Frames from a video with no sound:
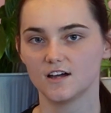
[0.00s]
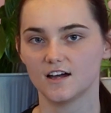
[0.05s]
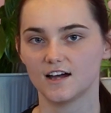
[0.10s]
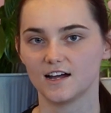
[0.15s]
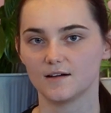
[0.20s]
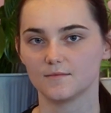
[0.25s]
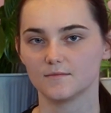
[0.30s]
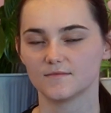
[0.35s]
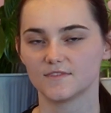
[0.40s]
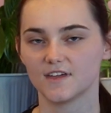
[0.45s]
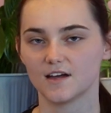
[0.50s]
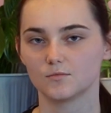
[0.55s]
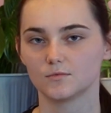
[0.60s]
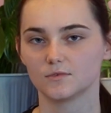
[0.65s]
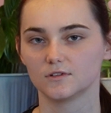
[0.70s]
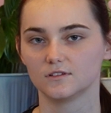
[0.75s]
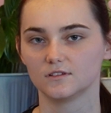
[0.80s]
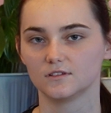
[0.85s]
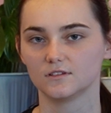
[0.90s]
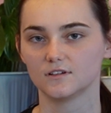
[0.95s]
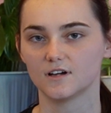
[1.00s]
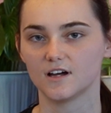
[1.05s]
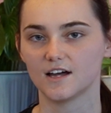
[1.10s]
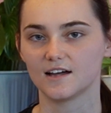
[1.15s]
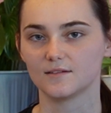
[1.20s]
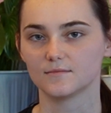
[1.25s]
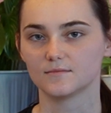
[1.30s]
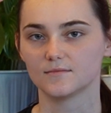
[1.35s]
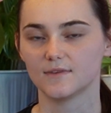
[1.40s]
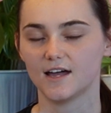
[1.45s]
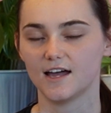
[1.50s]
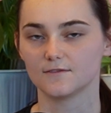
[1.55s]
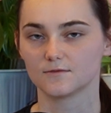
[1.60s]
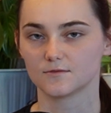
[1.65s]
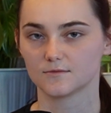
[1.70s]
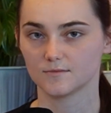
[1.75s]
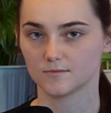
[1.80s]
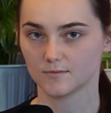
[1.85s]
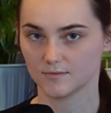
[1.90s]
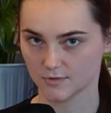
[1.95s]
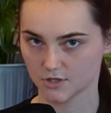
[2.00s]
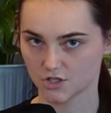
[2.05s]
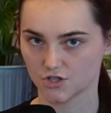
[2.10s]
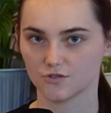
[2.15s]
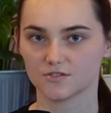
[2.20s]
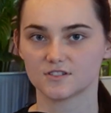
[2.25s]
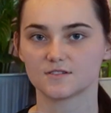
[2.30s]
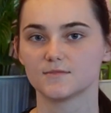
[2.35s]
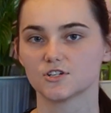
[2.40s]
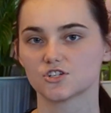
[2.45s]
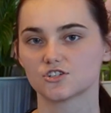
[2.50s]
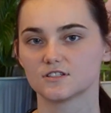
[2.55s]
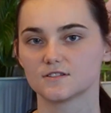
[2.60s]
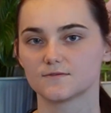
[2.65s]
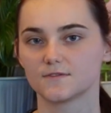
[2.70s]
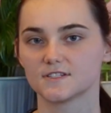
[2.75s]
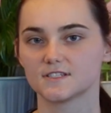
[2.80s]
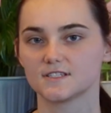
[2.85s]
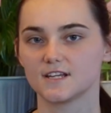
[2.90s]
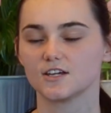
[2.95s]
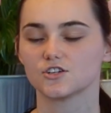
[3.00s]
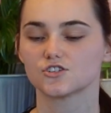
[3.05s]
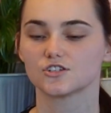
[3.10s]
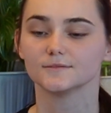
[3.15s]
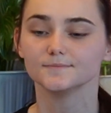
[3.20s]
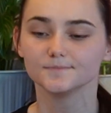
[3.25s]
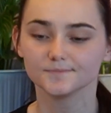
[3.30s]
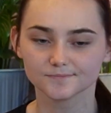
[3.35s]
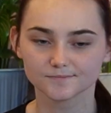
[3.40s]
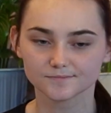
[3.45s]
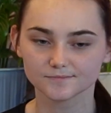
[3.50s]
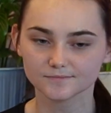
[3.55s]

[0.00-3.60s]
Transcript: that will have reduced emissions for this nation?